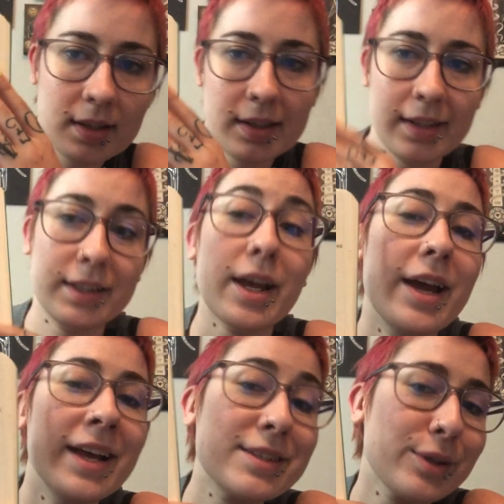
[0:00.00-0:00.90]
it's
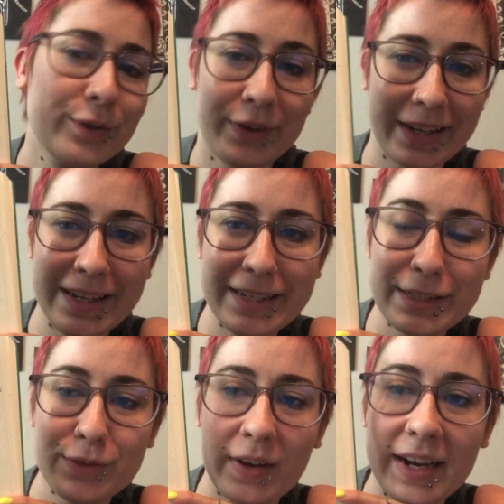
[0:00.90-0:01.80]
a little funky.
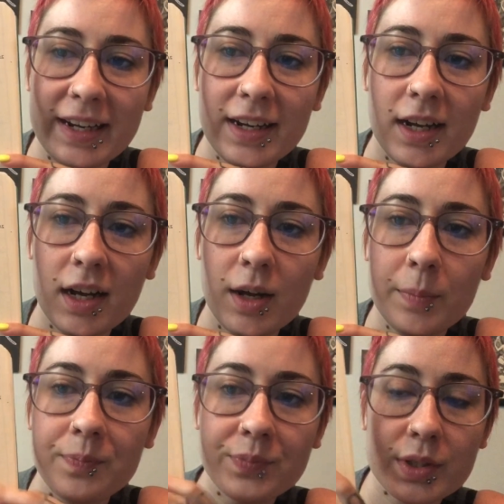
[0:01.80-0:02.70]
It's fine.
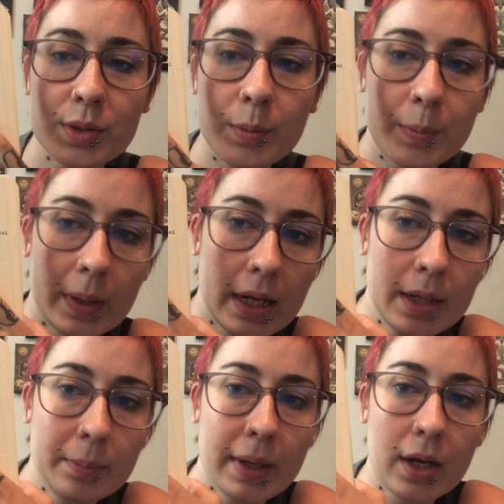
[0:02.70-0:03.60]

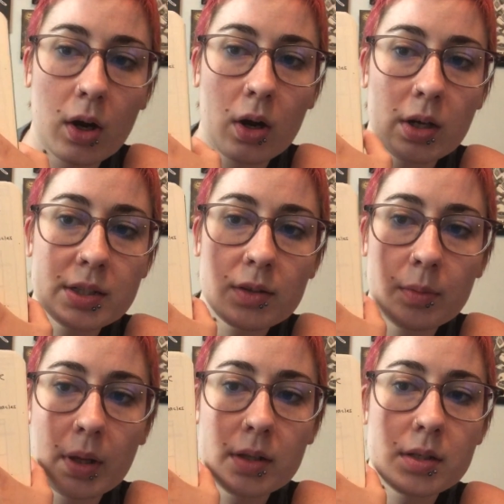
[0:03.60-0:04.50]
But my cards of the
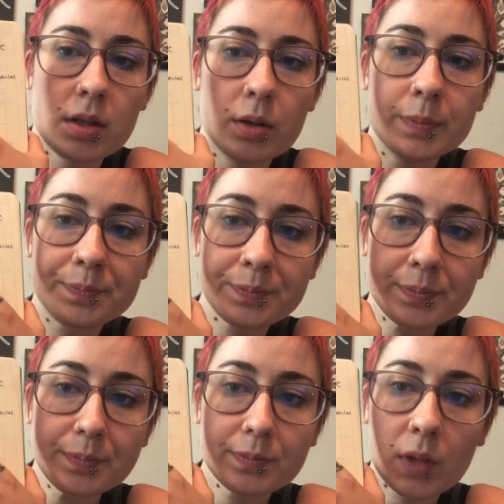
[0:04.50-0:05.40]
month
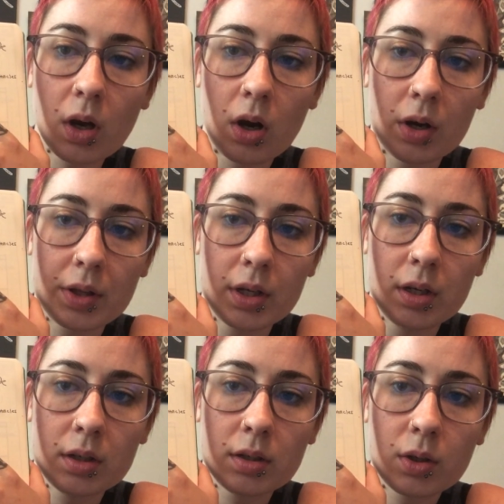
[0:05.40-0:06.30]
are
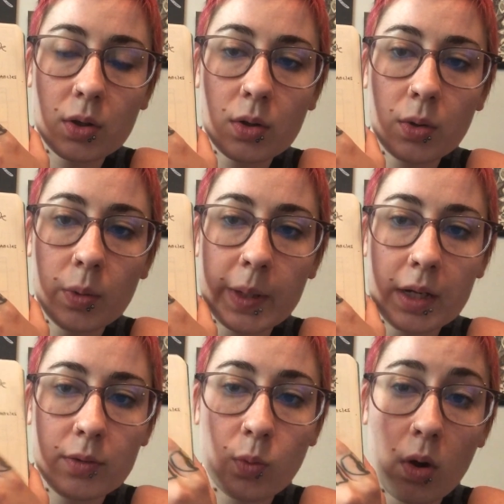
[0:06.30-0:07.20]
the
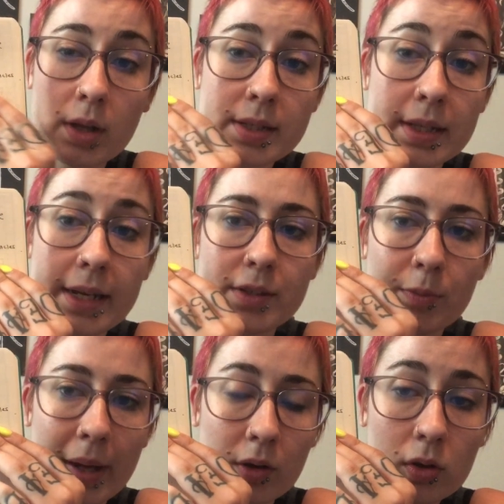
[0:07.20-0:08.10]
Queen of Wands and the Ace of
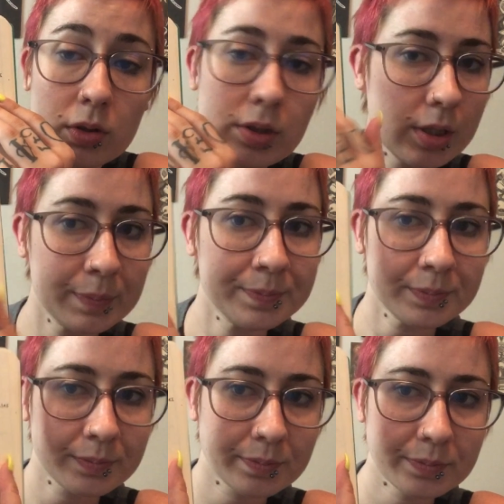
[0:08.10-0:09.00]
Pentacles.
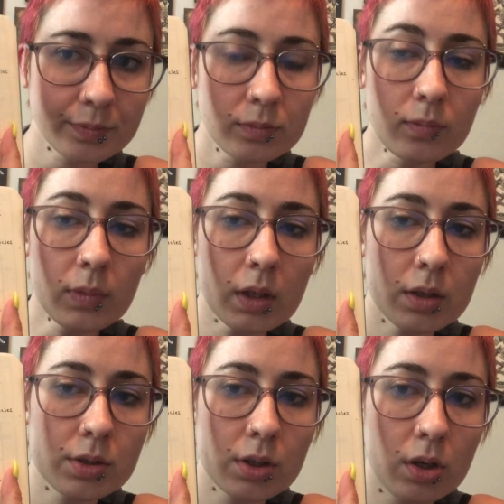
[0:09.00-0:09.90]

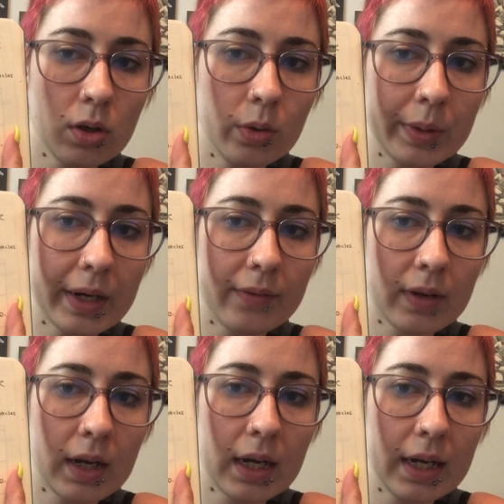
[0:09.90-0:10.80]
So then I've
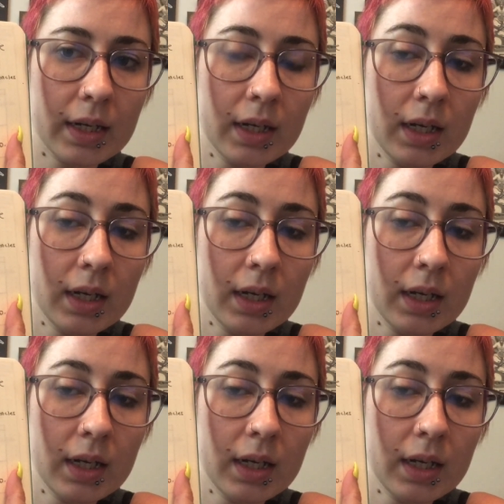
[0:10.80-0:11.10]
got